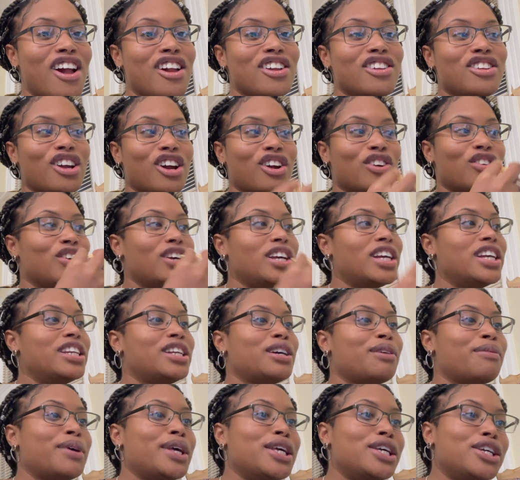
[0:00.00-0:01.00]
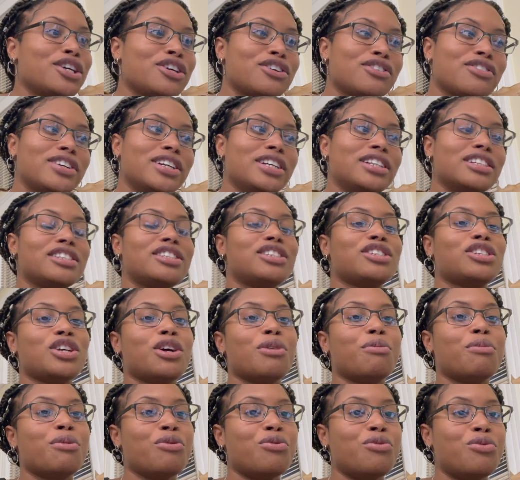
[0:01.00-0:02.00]
y'all gonna end up hearing
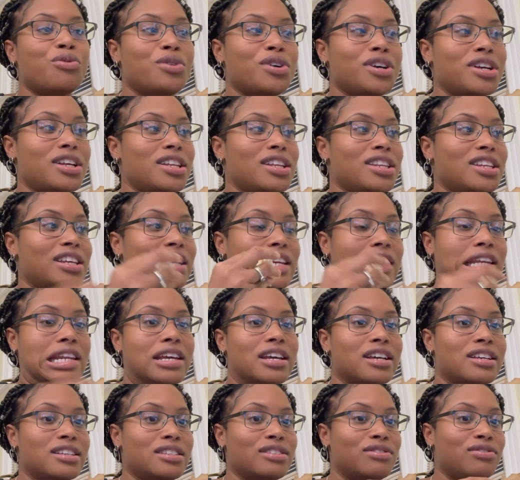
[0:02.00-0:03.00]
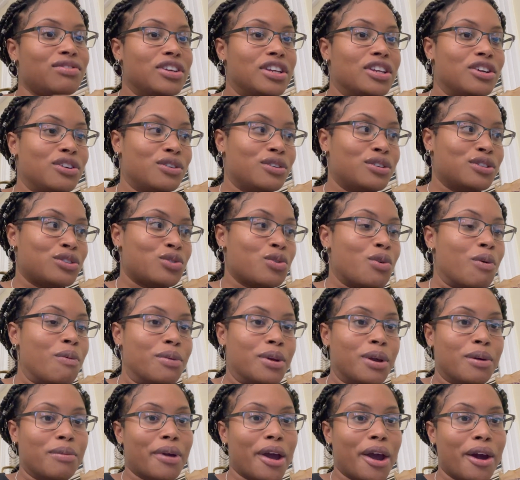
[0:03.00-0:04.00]
some of what the next video is gonna be
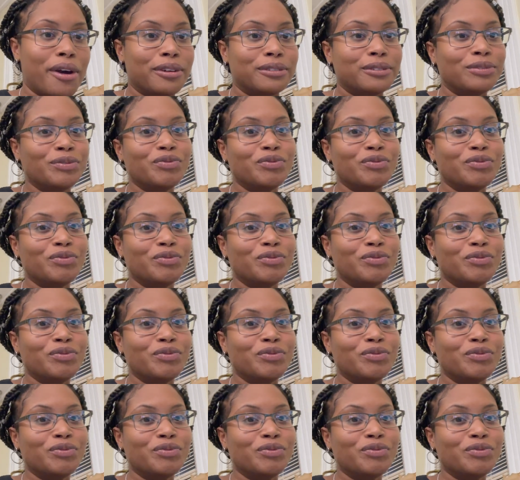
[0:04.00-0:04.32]
about.